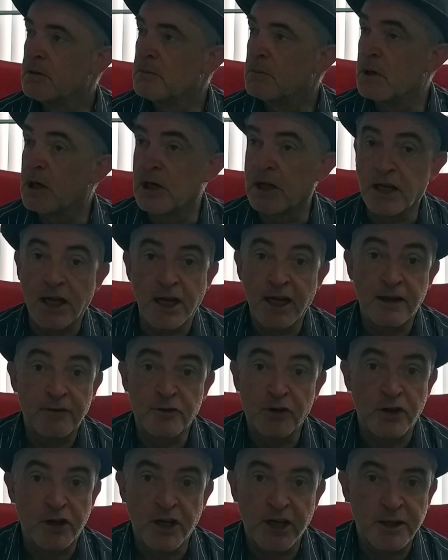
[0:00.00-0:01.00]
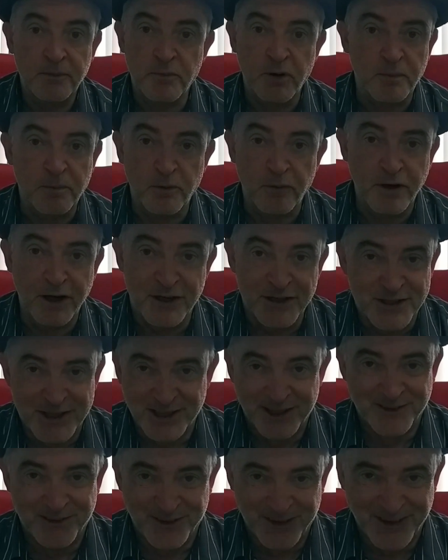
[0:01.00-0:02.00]
But I haven't done any
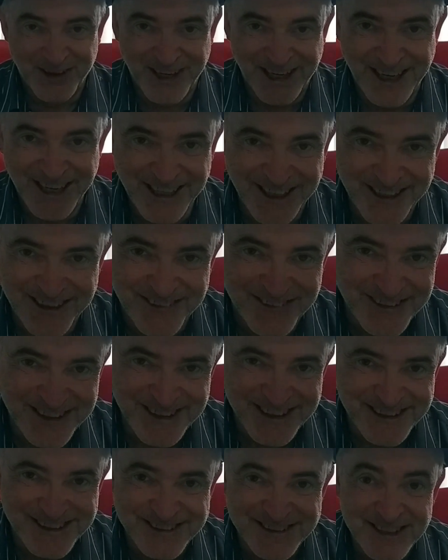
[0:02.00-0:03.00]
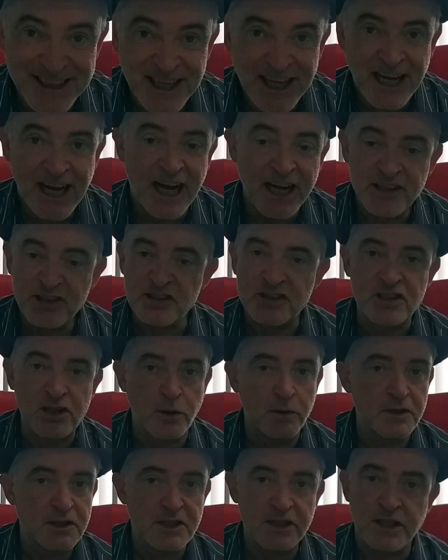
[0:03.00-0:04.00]
preparation for any of these. I just
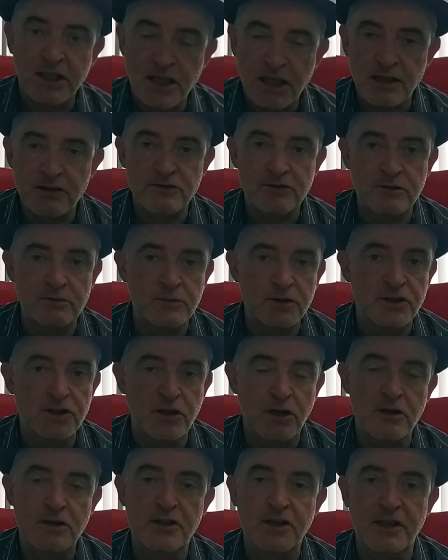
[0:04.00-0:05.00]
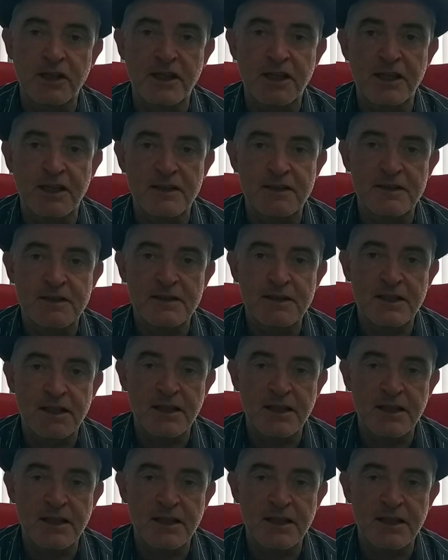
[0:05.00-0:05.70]
go into the classroom and talk to the kids.